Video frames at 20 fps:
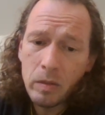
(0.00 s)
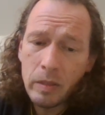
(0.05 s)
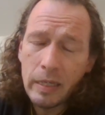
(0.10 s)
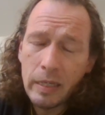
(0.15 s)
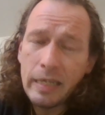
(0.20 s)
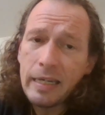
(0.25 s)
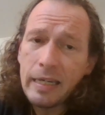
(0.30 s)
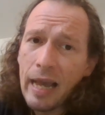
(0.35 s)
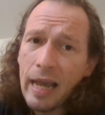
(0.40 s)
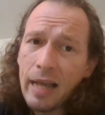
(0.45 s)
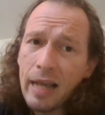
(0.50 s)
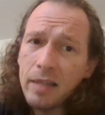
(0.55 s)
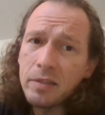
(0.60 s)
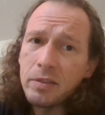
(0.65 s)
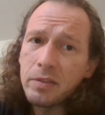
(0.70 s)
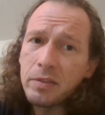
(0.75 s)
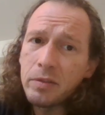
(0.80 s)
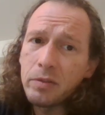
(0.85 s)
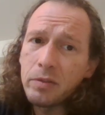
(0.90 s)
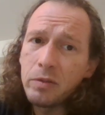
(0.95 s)
It
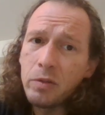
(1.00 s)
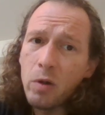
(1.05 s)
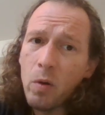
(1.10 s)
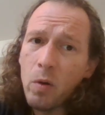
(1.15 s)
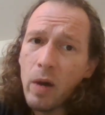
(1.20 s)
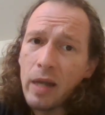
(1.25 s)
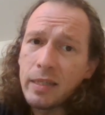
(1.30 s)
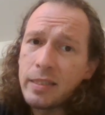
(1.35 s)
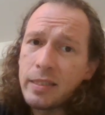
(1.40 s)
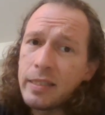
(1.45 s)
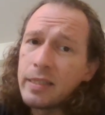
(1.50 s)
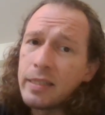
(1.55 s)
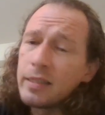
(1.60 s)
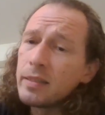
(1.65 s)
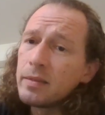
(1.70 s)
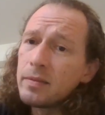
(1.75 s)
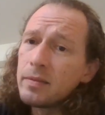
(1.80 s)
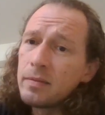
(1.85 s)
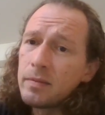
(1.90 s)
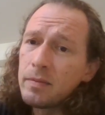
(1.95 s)
has no
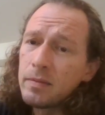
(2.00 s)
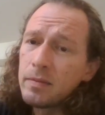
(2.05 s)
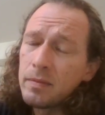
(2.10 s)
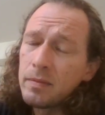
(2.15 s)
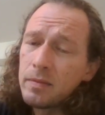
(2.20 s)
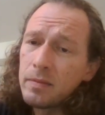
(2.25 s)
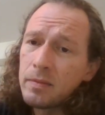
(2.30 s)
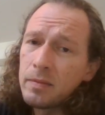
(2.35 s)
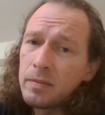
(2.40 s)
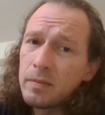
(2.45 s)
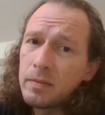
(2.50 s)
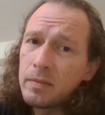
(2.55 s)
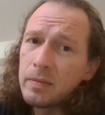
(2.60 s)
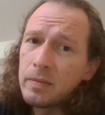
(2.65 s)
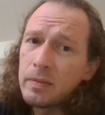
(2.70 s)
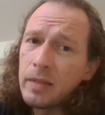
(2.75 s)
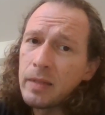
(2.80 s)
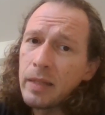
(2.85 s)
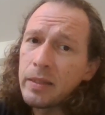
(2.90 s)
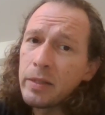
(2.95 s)
idea
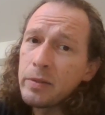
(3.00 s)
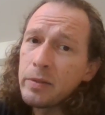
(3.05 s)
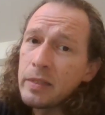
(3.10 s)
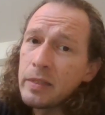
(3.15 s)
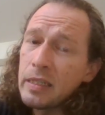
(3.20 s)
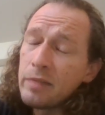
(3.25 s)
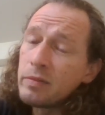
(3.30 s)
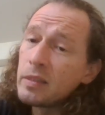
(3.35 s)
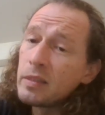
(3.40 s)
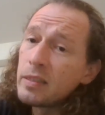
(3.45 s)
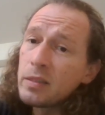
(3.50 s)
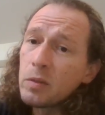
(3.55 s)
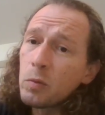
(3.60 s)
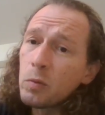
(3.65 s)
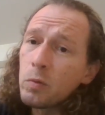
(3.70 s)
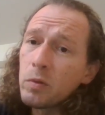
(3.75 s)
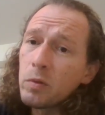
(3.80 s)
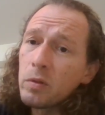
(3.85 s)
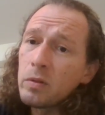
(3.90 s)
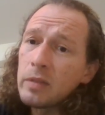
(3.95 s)
that there even is a
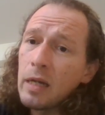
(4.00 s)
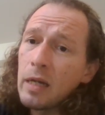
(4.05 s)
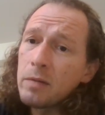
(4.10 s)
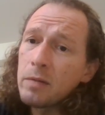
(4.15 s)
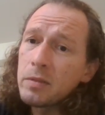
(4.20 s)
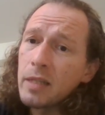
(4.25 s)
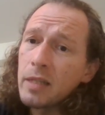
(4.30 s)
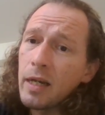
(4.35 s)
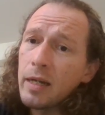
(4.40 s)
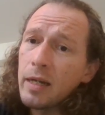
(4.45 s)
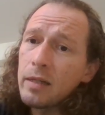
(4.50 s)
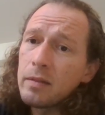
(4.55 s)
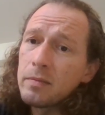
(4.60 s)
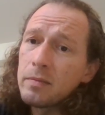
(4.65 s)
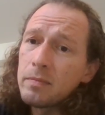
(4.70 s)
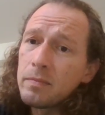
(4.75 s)
world outside.